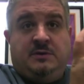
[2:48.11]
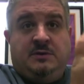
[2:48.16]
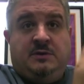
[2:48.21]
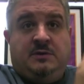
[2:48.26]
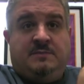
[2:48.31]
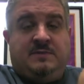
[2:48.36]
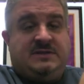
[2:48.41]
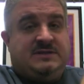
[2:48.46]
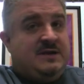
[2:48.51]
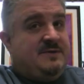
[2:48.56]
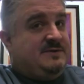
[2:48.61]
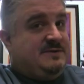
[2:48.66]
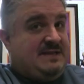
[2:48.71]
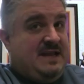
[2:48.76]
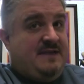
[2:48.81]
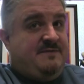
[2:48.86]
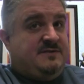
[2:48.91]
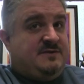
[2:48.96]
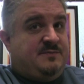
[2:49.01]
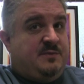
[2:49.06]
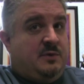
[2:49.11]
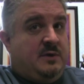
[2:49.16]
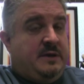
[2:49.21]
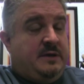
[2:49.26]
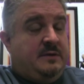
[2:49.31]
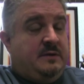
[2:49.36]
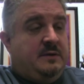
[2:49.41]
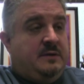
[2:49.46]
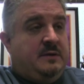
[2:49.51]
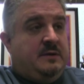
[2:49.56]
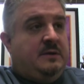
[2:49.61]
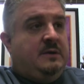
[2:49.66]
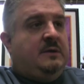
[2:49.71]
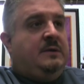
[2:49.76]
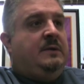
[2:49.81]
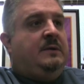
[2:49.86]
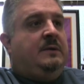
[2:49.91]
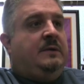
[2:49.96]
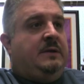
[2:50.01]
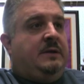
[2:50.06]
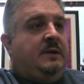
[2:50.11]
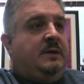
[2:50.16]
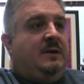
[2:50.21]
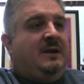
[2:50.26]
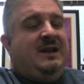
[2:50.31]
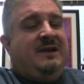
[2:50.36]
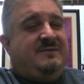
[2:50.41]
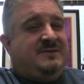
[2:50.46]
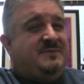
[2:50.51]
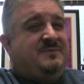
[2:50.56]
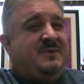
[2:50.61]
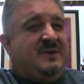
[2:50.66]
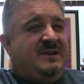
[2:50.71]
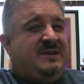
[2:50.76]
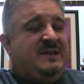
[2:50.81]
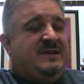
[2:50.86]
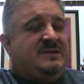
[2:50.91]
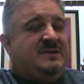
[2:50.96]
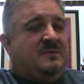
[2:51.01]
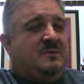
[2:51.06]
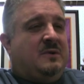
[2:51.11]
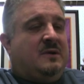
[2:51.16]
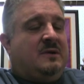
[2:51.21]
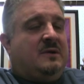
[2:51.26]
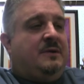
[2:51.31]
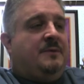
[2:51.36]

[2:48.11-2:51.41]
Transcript: because I was David's boy, and I was a pretty decent worker.